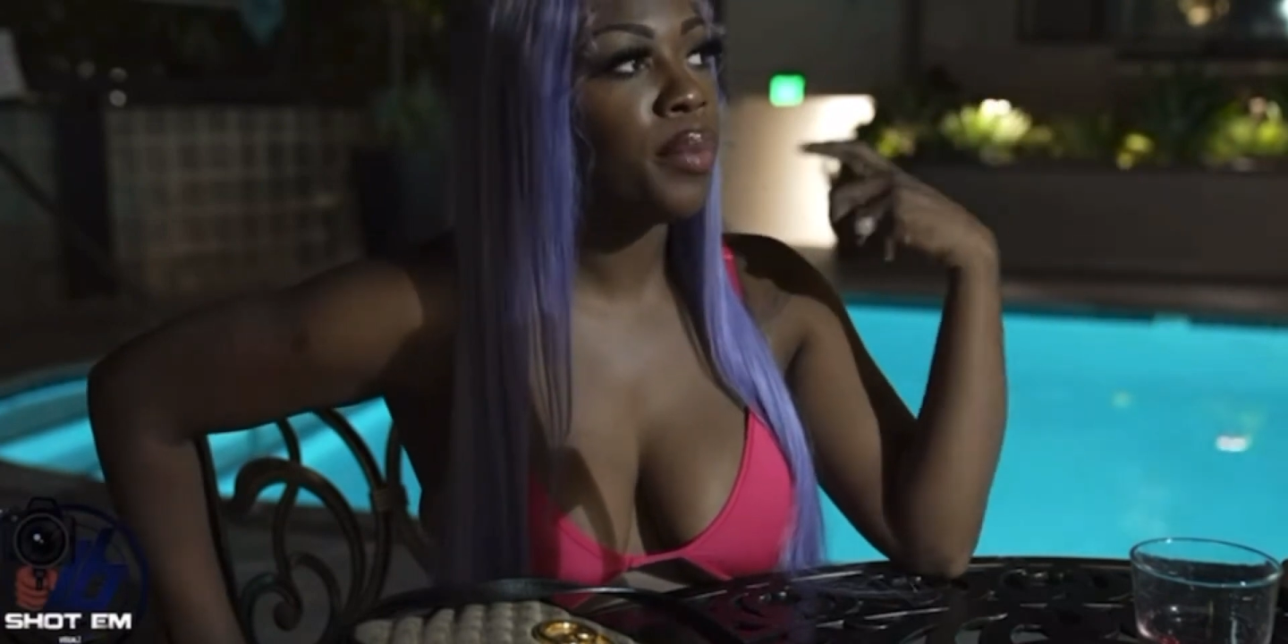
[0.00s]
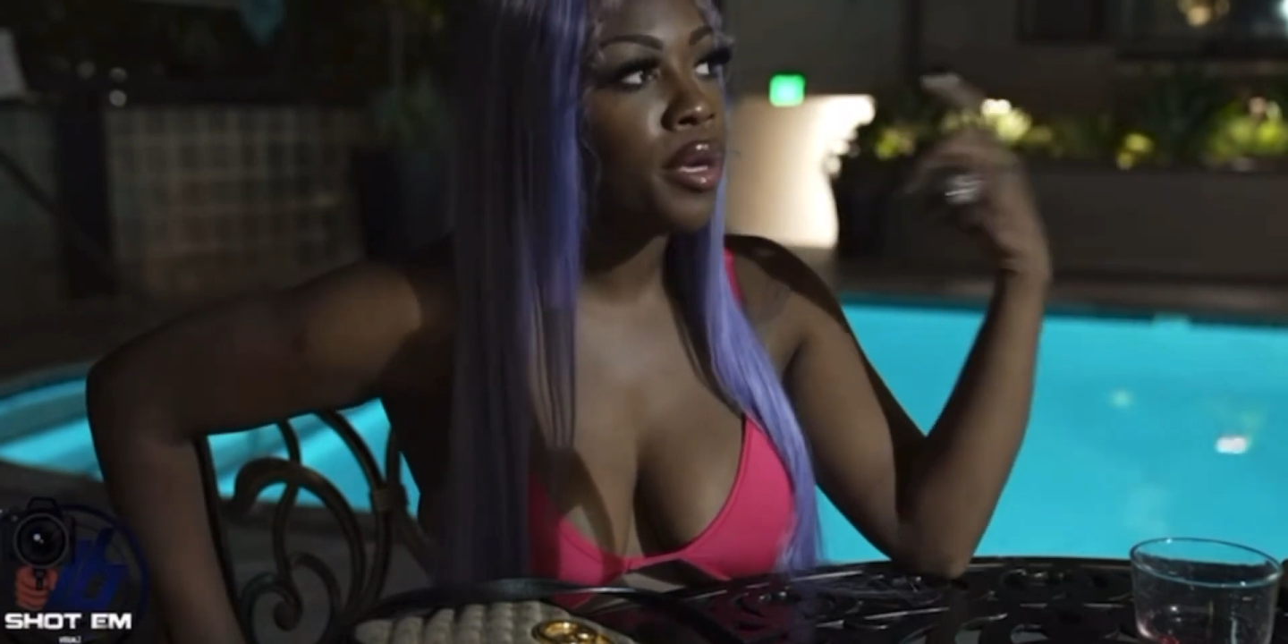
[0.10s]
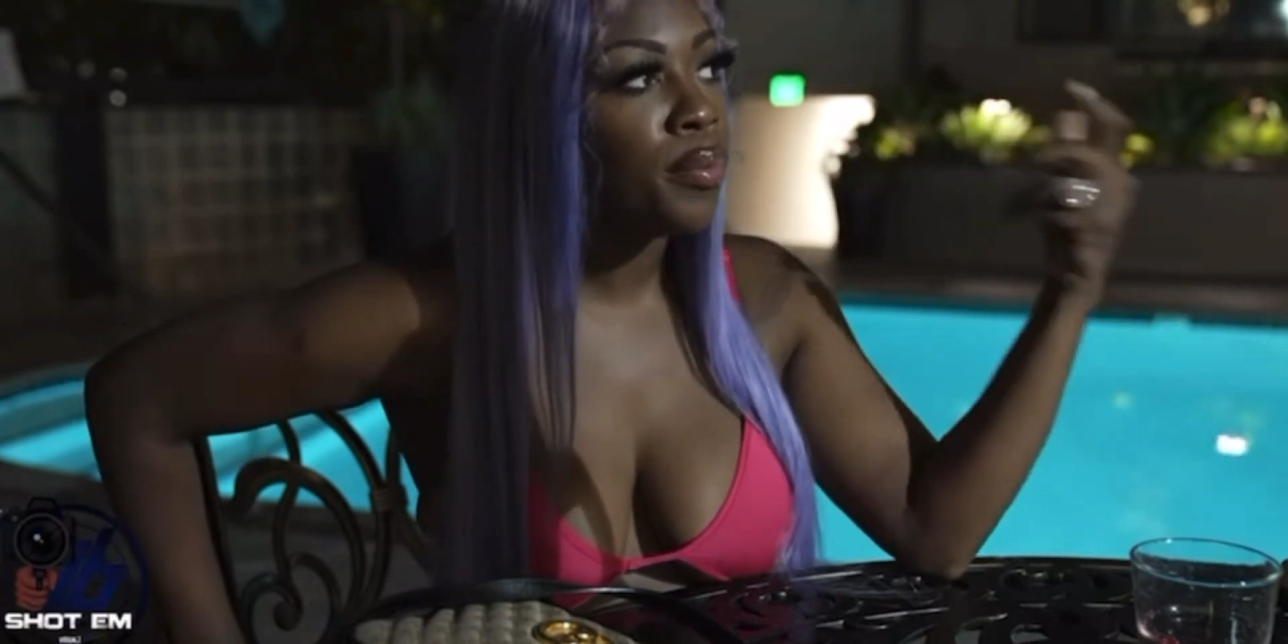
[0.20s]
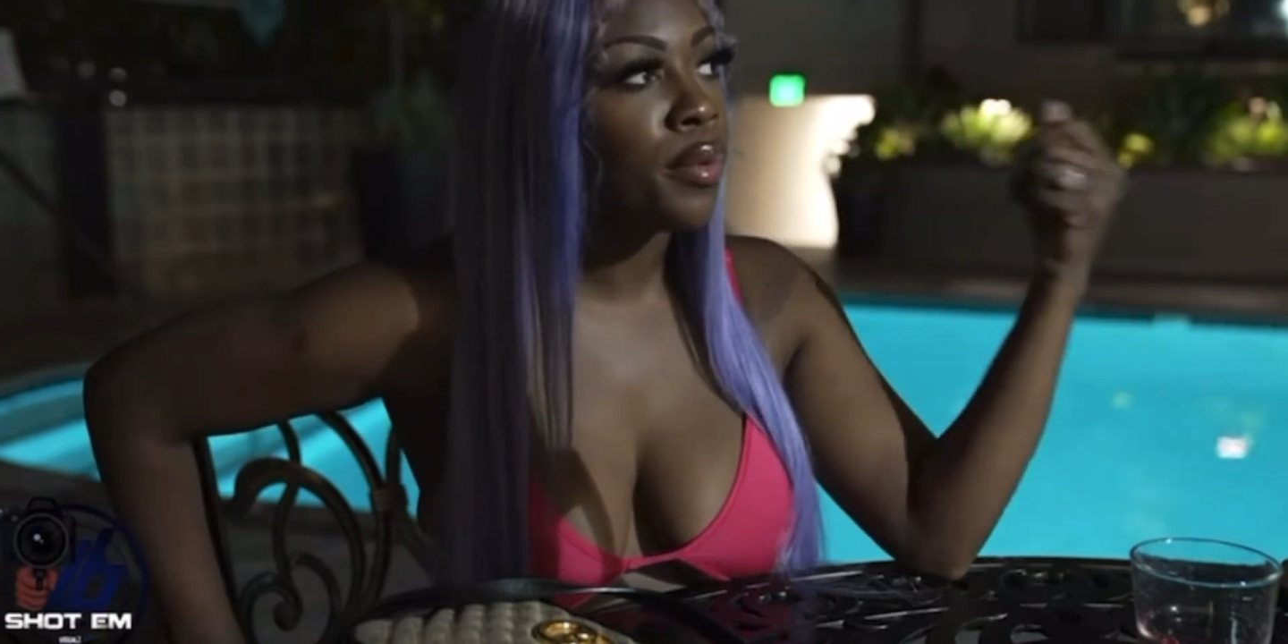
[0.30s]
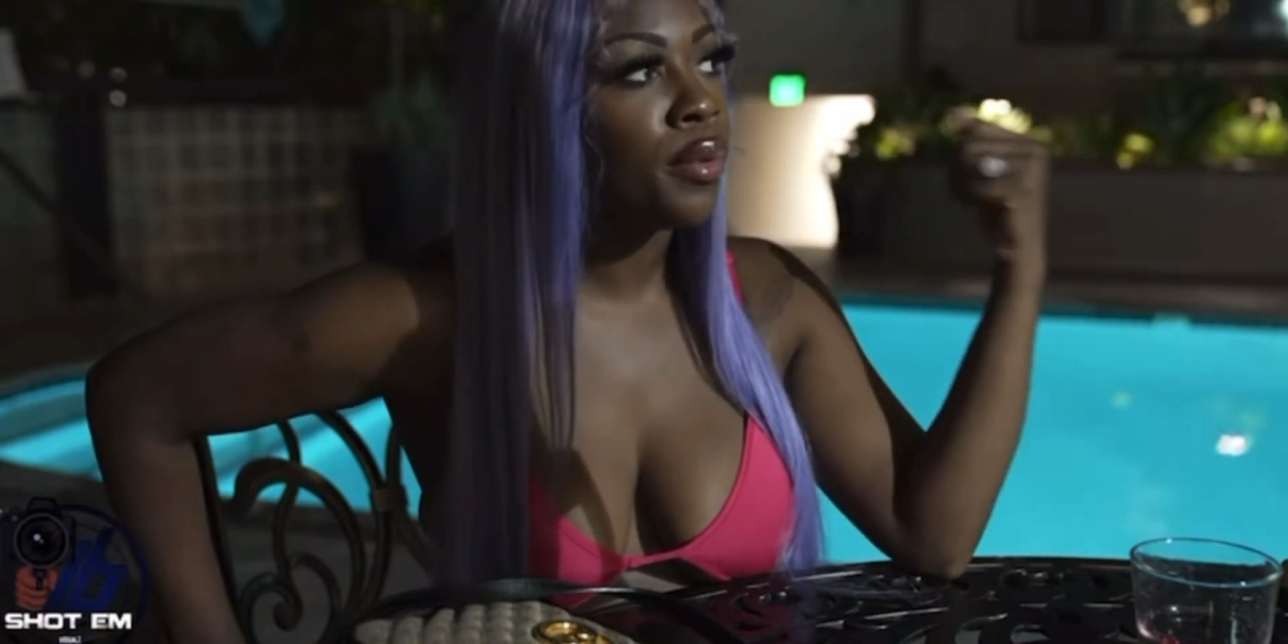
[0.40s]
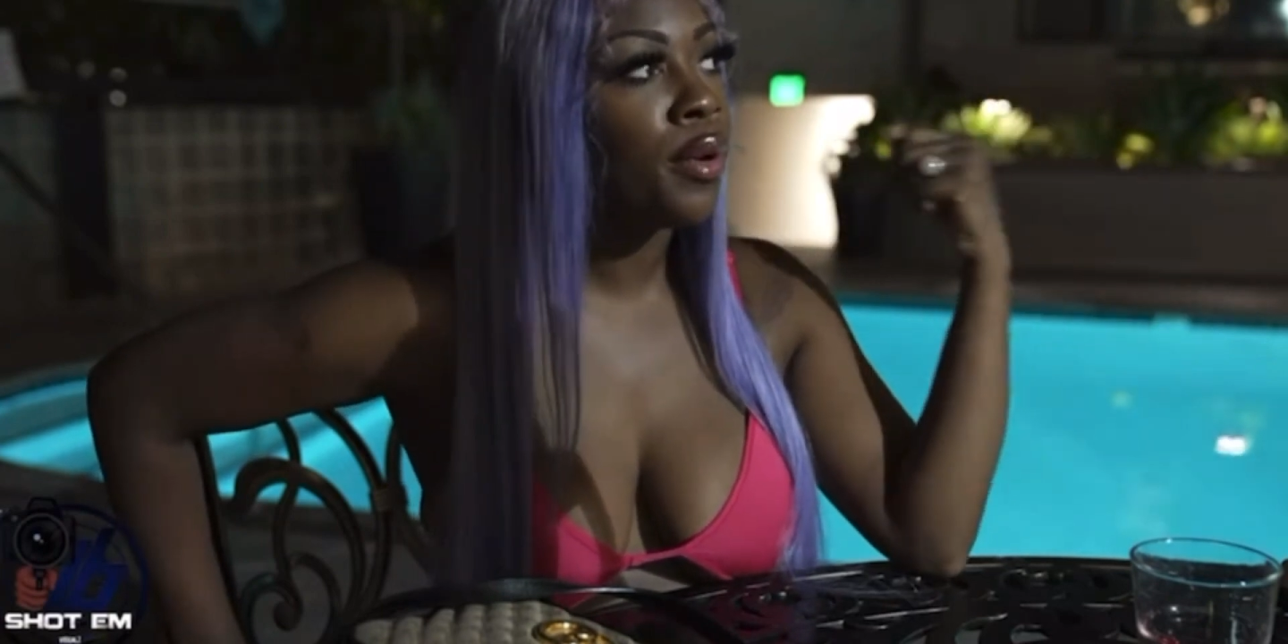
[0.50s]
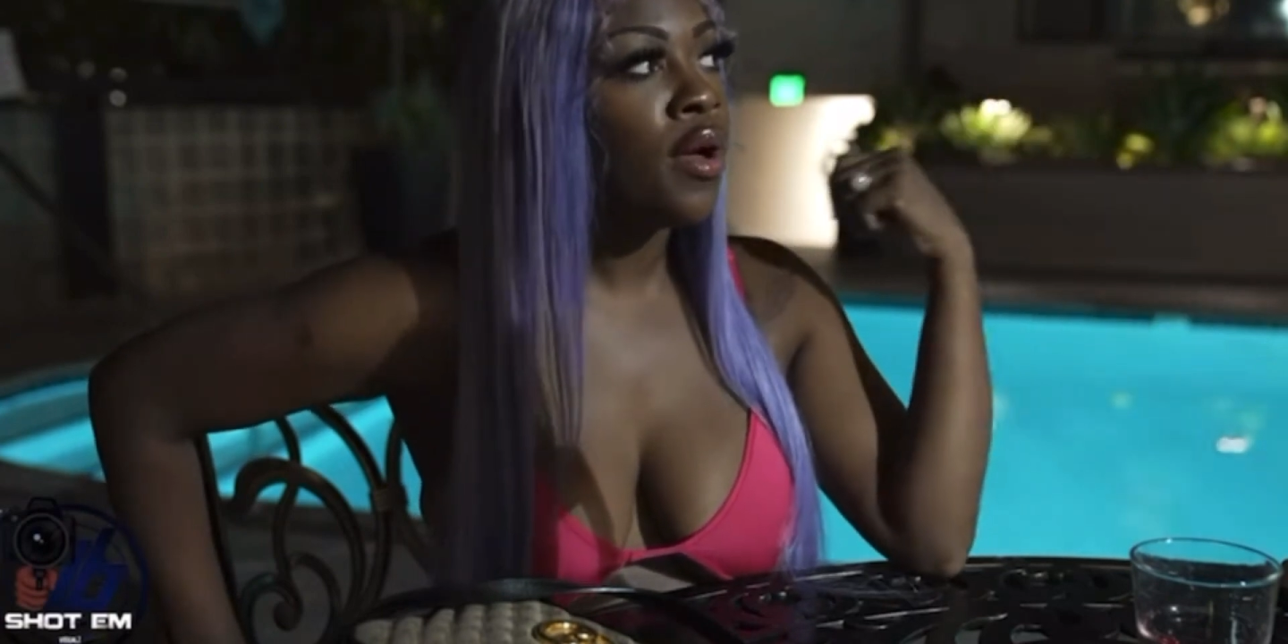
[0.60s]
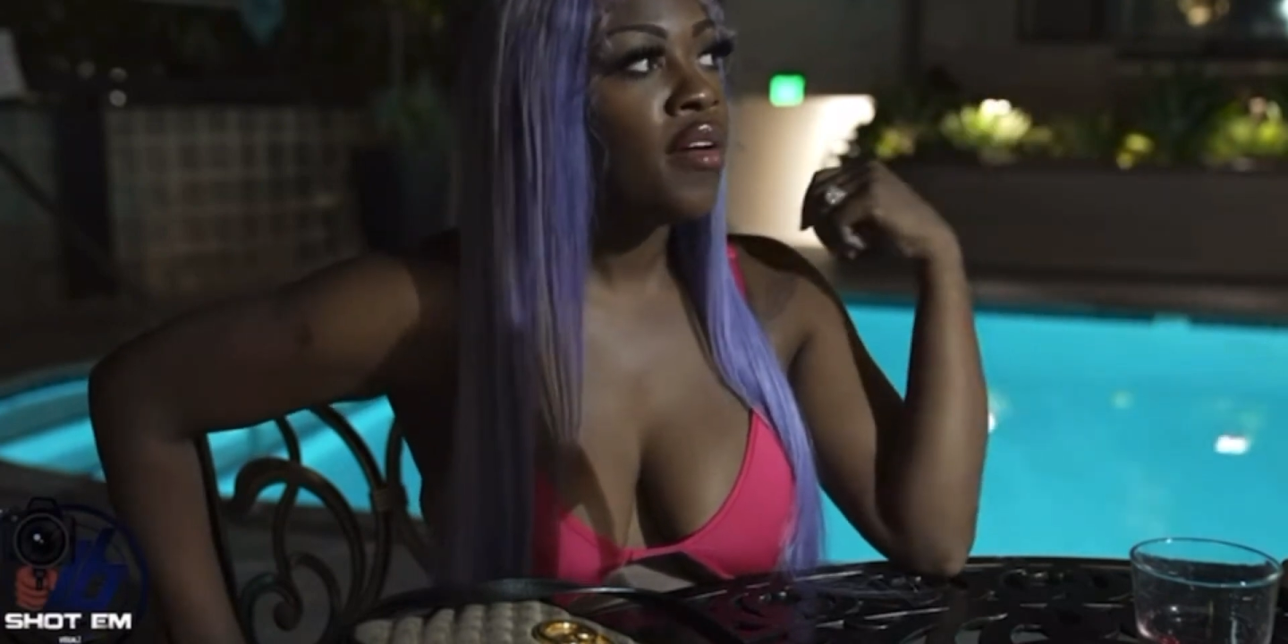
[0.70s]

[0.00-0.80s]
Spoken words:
people,